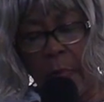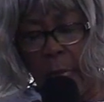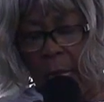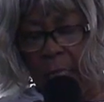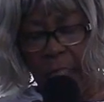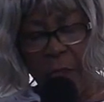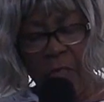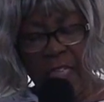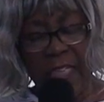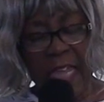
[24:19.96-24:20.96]

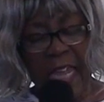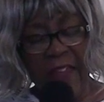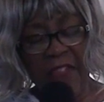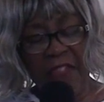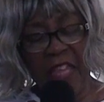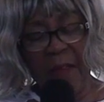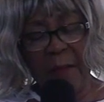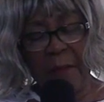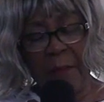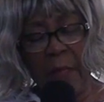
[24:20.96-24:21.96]
Hallelujah. It gave
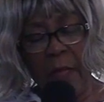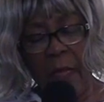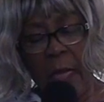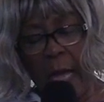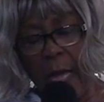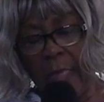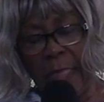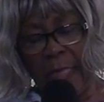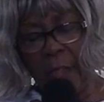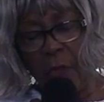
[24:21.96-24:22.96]
them
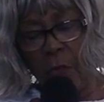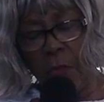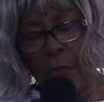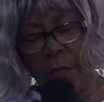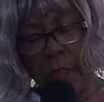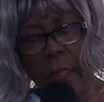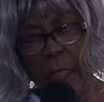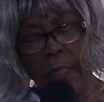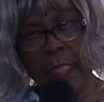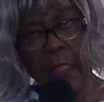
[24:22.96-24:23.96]
Hallelujah.
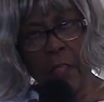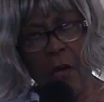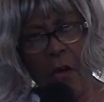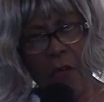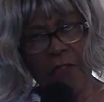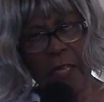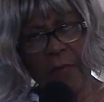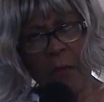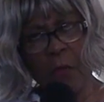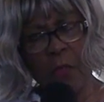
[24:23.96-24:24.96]
That it caused
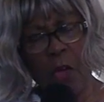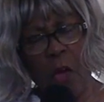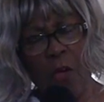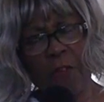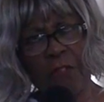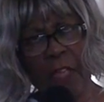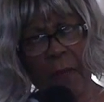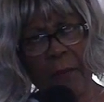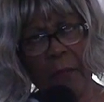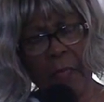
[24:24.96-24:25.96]
them, it will cause
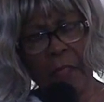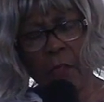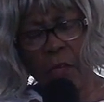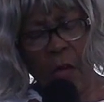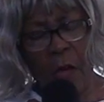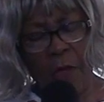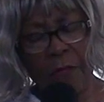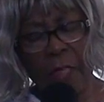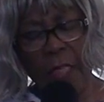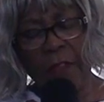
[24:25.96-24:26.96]
them to
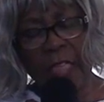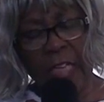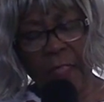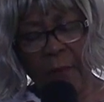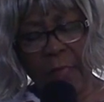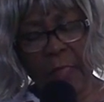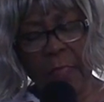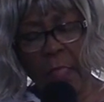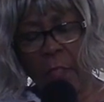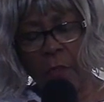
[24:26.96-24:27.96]
cause the enemies
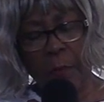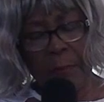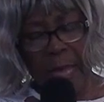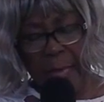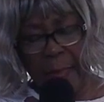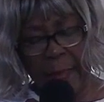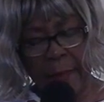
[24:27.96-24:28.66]
to panic.